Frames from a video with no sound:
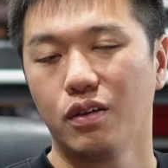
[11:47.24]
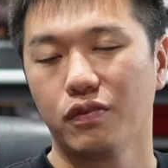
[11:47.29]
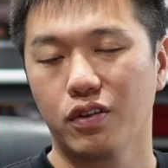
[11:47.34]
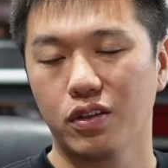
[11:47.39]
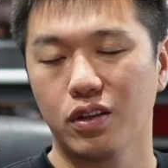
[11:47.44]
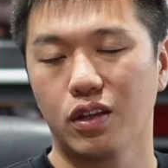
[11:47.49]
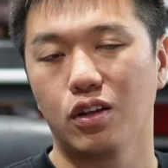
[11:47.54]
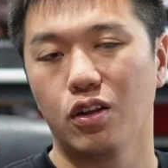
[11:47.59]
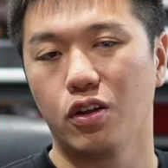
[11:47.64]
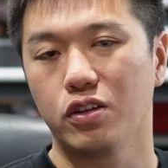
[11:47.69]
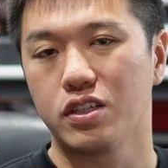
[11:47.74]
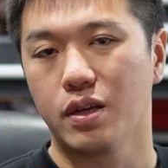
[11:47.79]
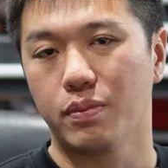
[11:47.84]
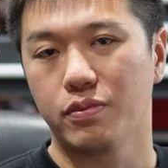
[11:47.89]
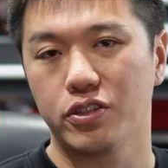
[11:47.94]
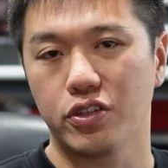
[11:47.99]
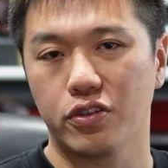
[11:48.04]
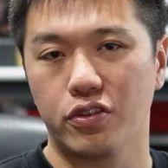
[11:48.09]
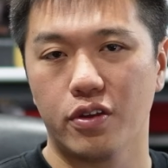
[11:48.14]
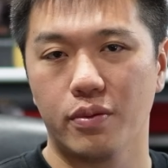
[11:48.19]
got the low
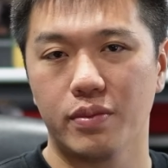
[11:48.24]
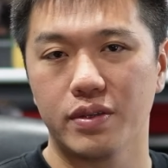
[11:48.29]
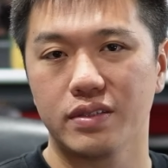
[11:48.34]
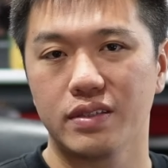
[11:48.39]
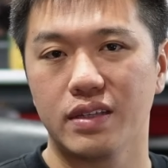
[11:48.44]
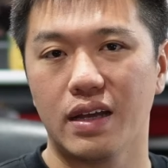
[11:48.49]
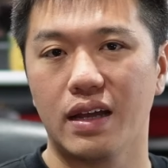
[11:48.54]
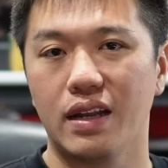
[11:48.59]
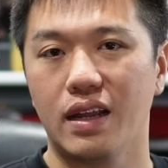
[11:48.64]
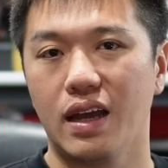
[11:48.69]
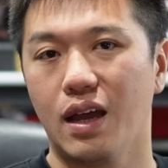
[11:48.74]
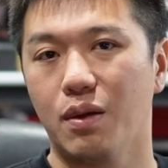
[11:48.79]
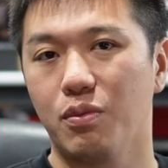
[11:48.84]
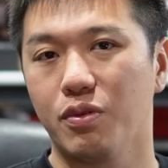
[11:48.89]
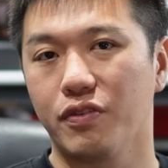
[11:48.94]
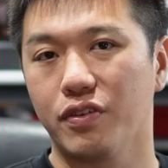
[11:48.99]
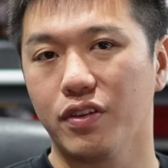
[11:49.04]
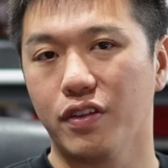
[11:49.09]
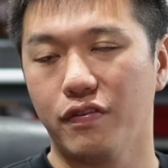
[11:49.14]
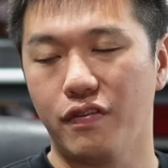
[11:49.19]
temperature thermostat, and
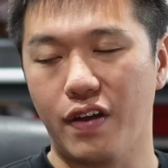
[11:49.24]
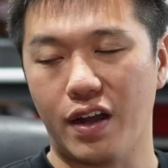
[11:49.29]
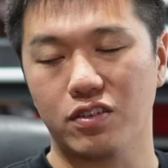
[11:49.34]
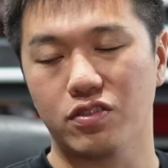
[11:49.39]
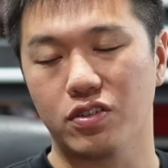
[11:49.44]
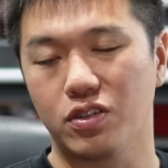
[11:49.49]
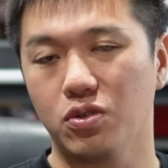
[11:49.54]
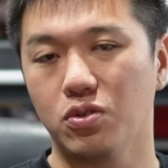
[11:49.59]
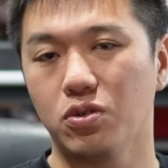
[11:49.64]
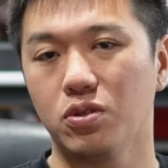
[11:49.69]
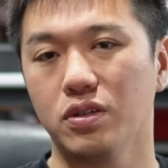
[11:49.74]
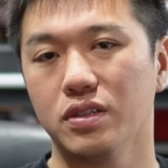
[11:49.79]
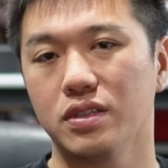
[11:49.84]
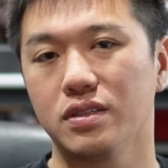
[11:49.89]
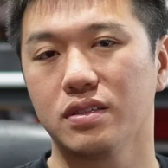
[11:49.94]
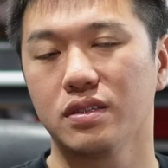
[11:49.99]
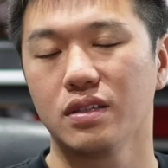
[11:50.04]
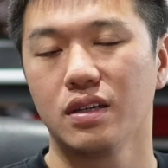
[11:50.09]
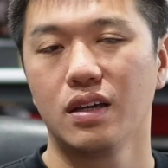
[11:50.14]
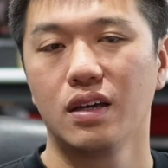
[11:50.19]
we've got the factory
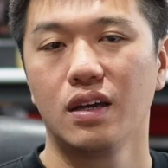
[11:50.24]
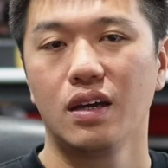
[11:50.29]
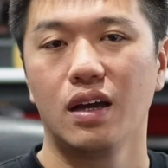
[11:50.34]
coolers.